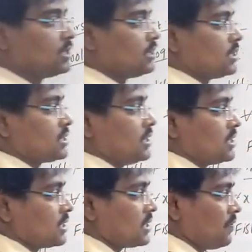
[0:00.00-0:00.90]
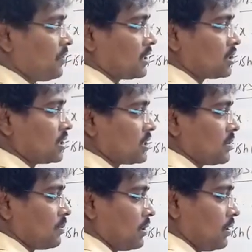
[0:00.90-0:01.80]
in this is the function
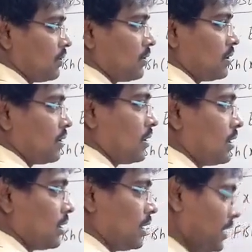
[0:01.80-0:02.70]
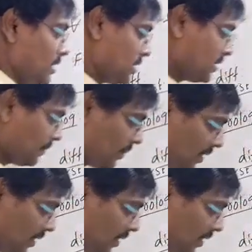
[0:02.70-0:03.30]
symbol gives.